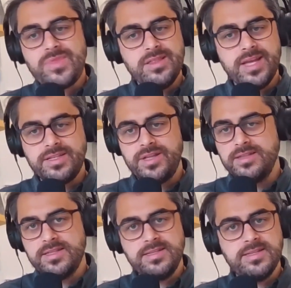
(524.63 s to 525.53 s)
that
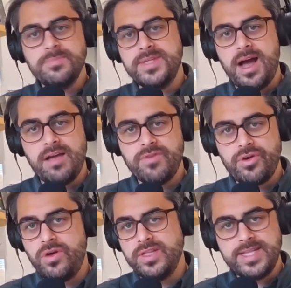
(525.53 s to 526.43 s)
does the deep dive
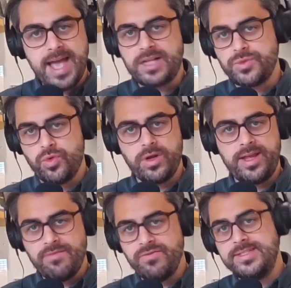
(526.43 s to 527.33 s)
on all the tax work
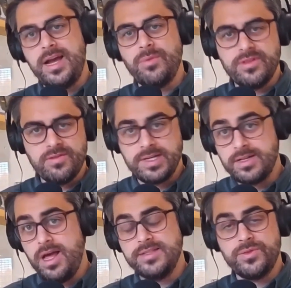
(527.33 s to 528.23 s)
every time with every client.